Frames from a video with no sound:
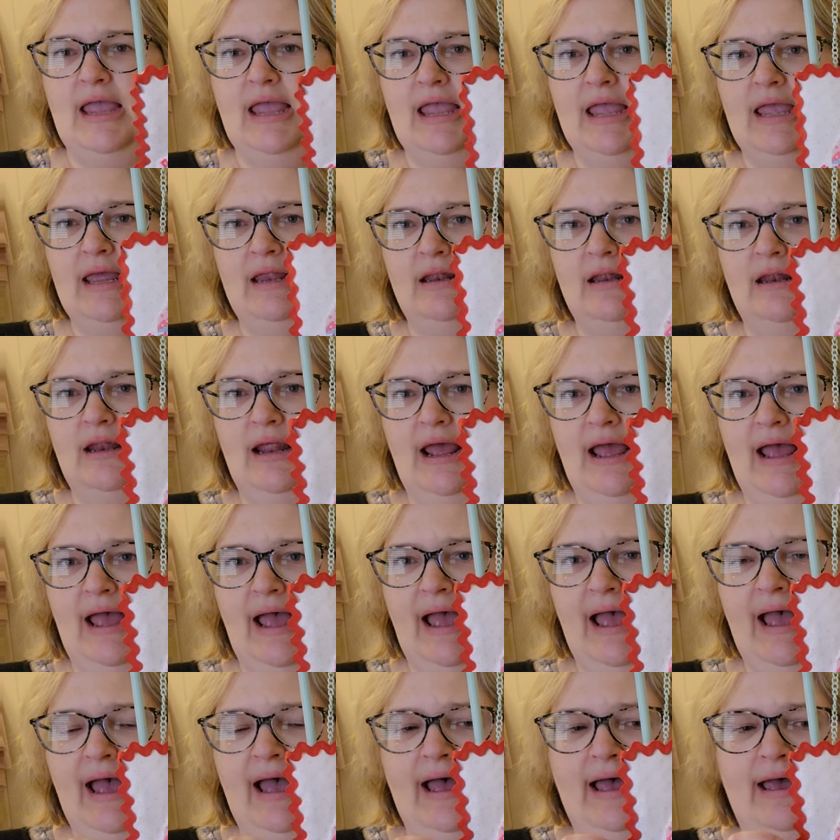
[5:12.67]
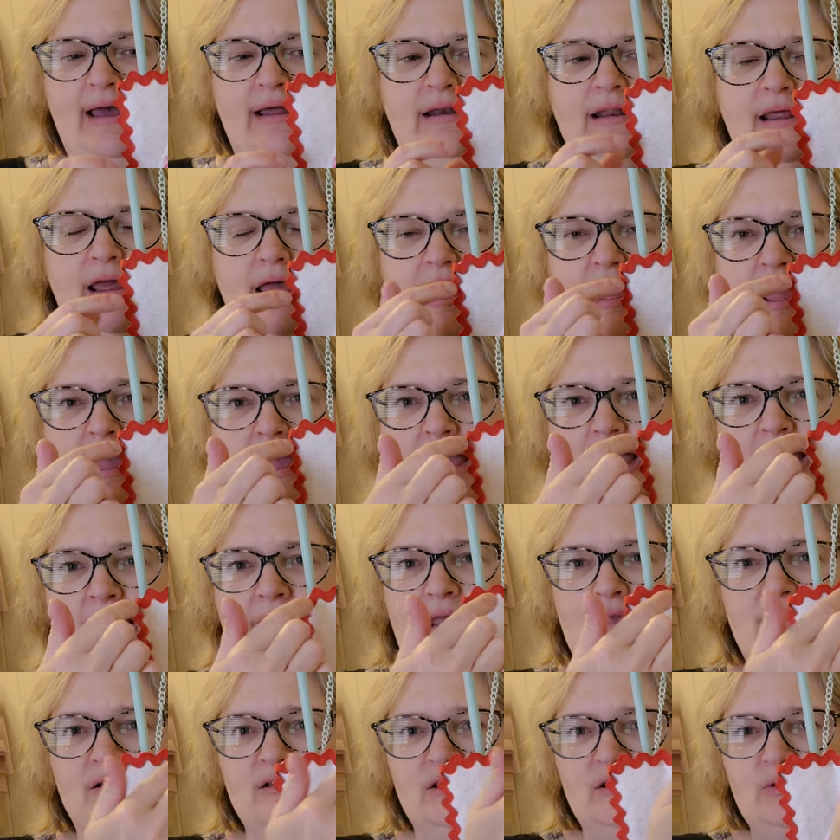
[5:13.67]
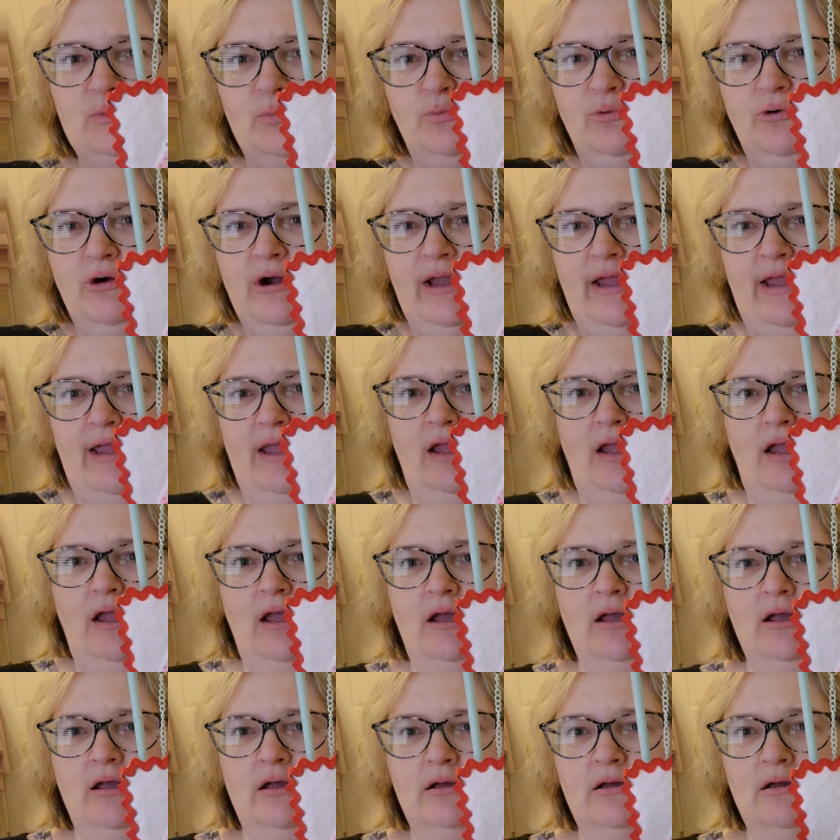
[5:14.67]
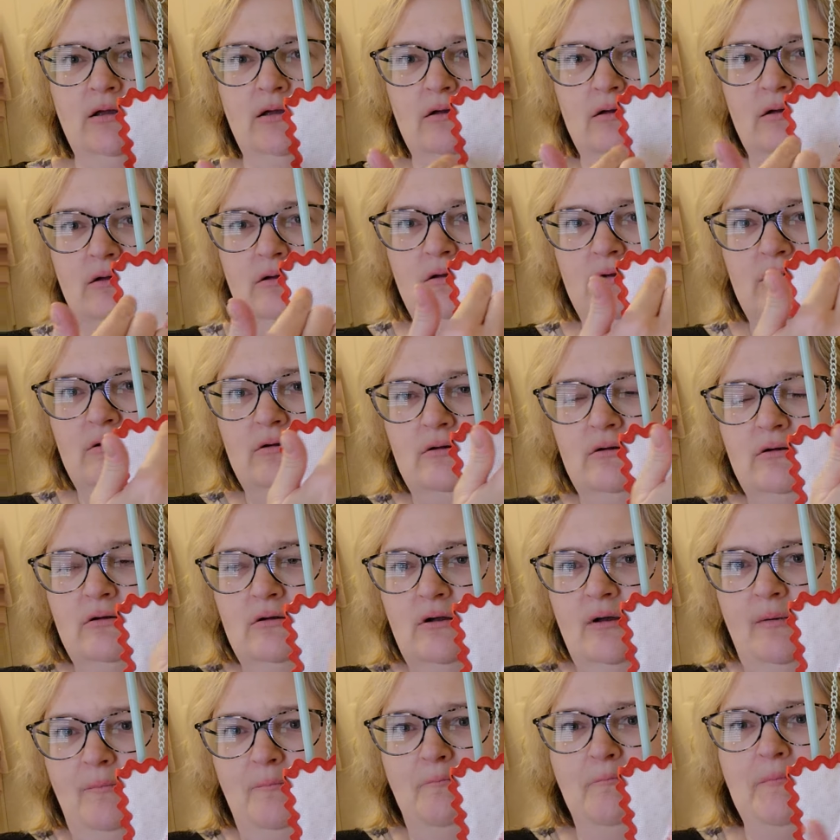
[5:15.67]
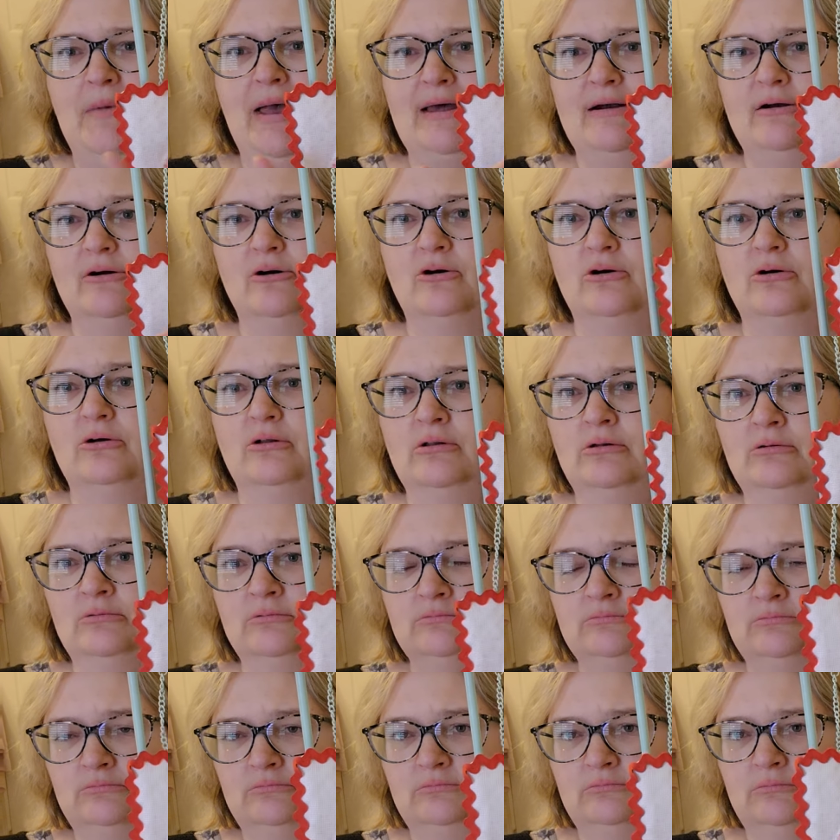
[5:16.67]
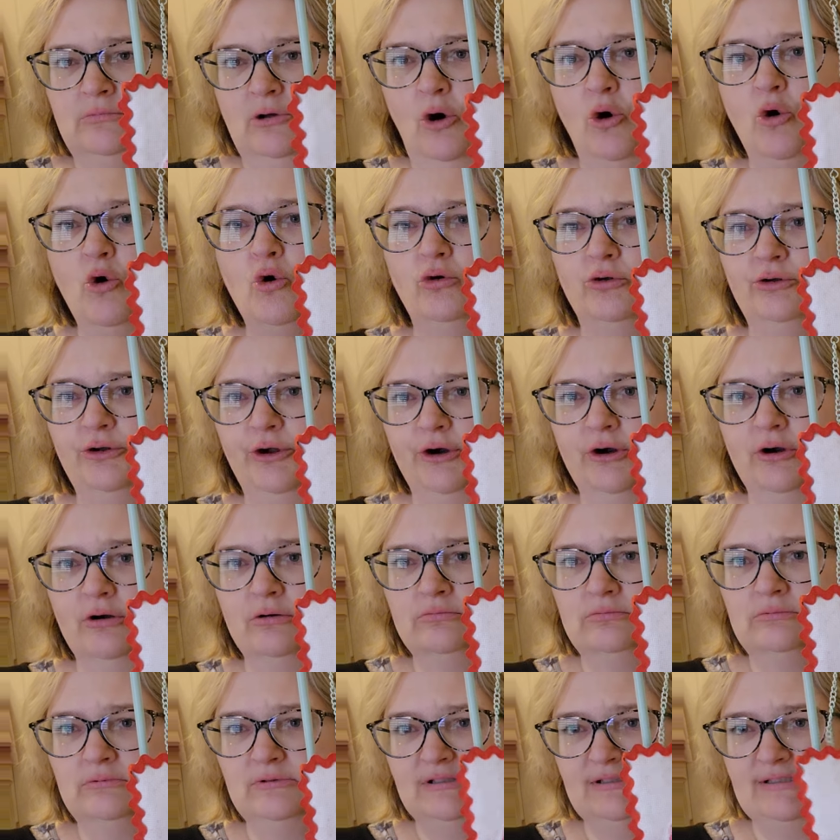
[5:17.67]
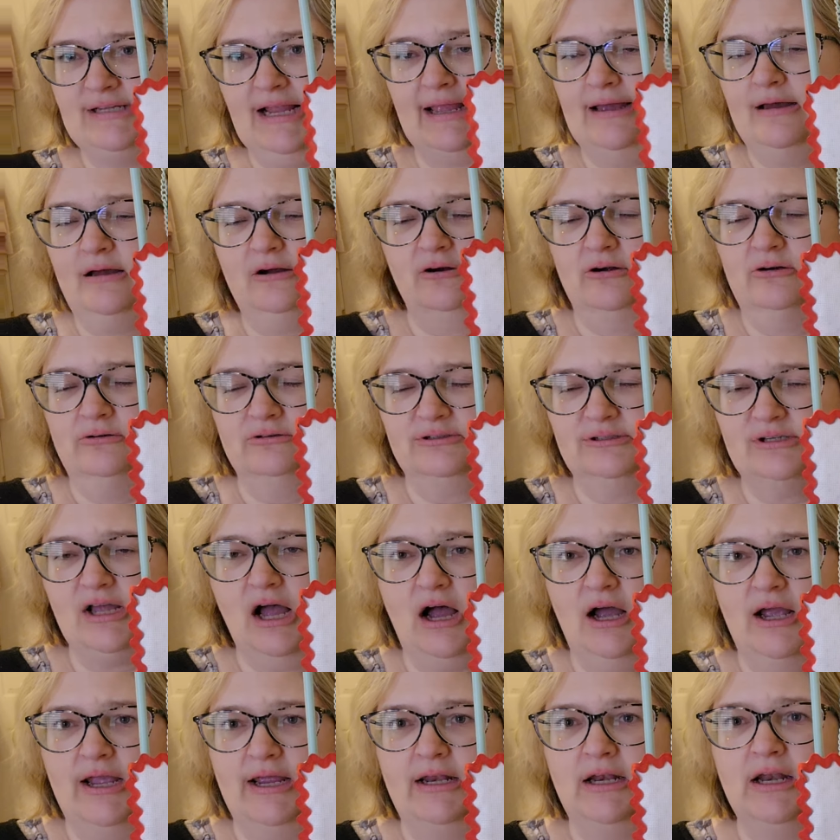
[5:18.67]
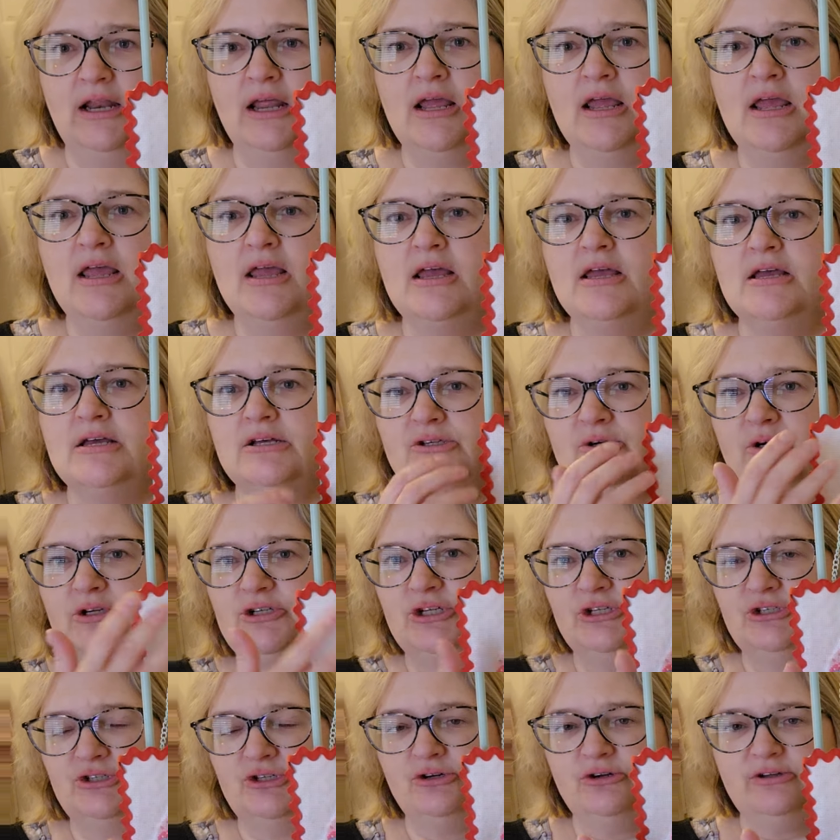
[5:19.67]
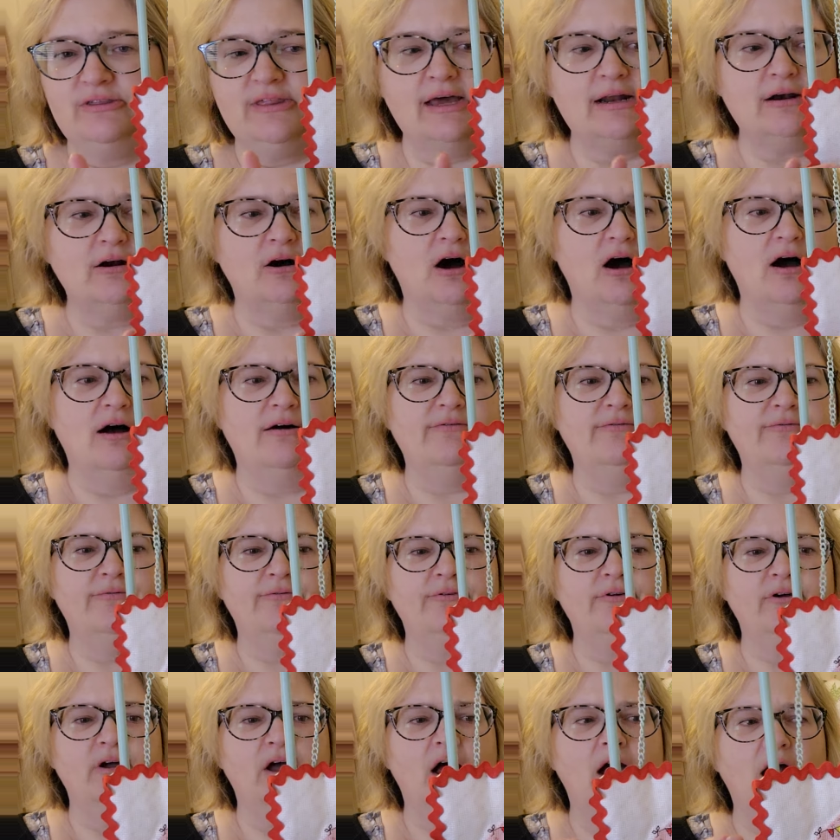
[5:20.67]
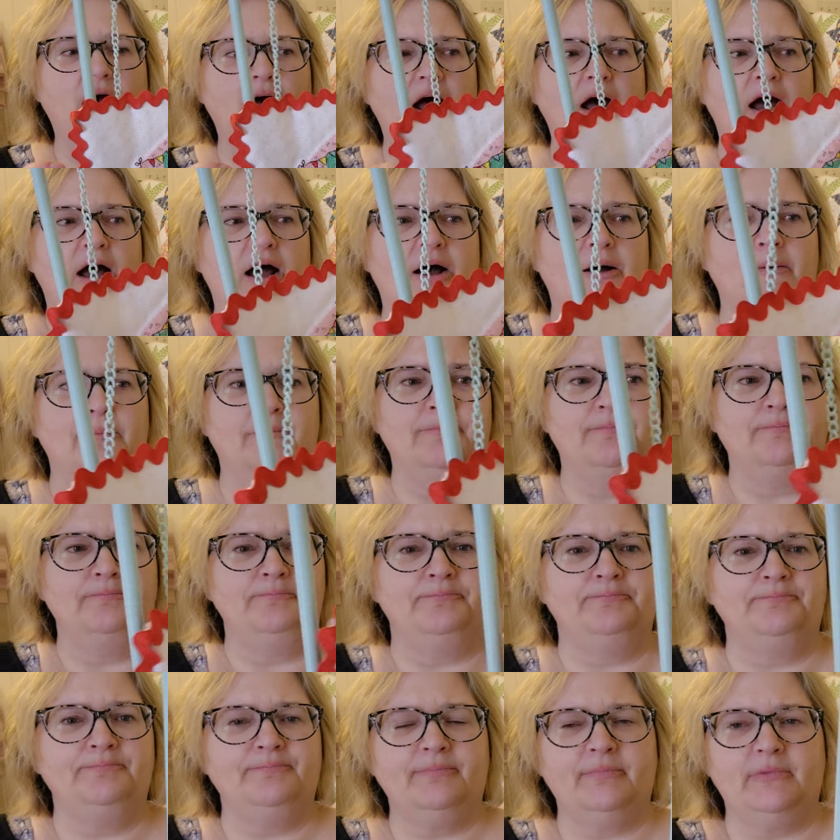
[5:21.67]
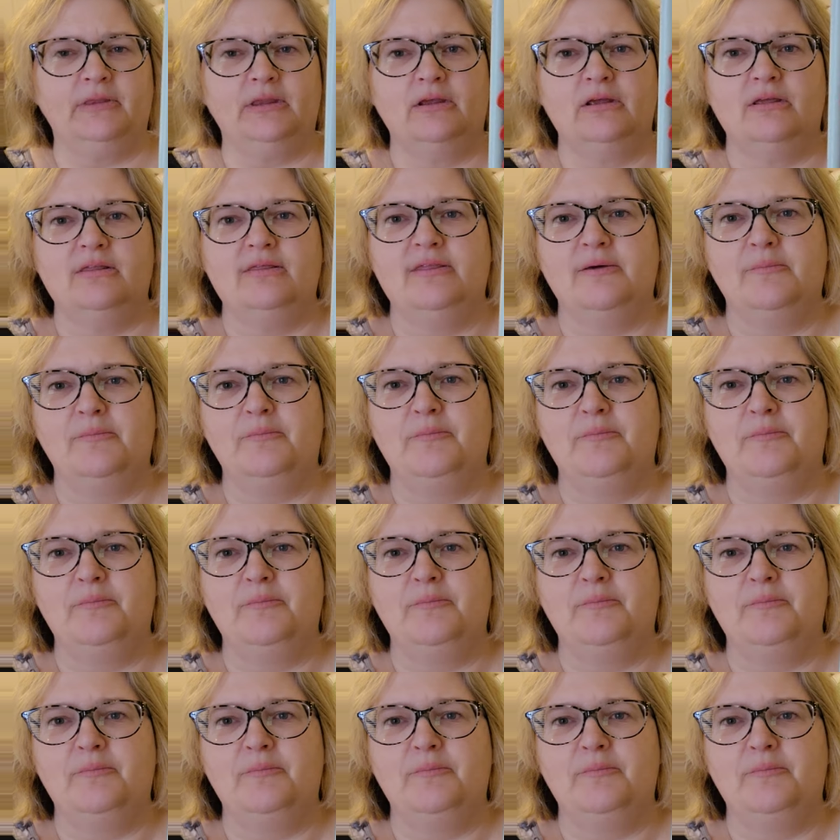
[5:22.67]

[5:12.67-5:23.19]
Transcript: It had a spring metal holder stand or sign. So I just took that off. Um, the